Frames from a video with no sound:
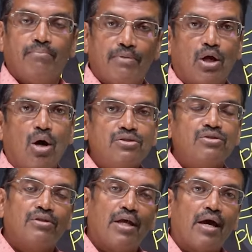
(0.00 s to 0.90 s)
because
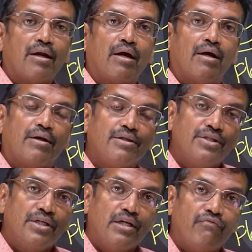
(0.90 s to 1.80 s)
they are
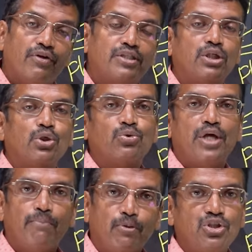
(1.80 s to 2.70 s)
rigidly fixed to
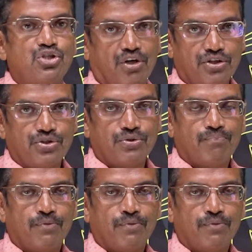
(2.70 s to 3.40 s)
their positions.